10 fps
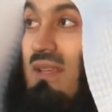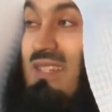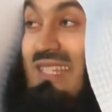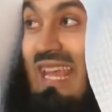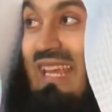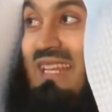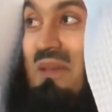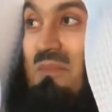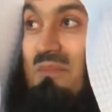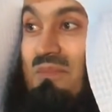
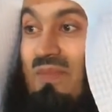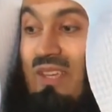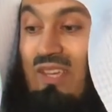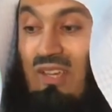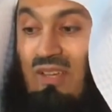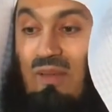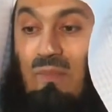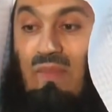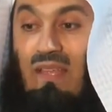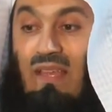stadium here.
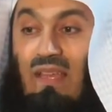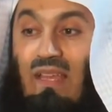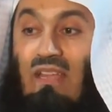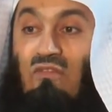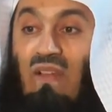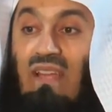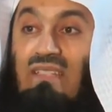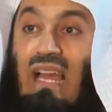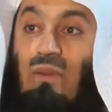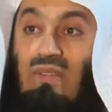In fact,
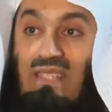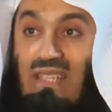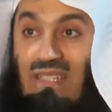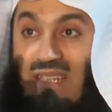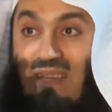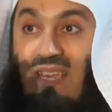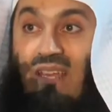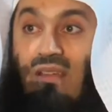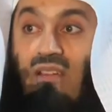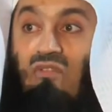I was seated
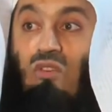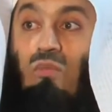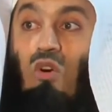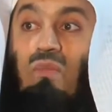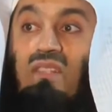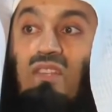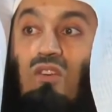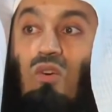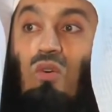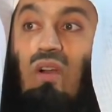there a few moments
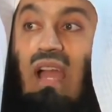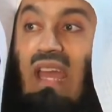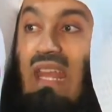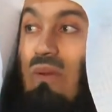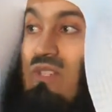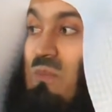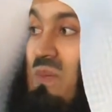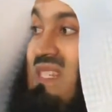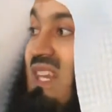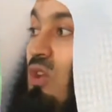ago and I was busy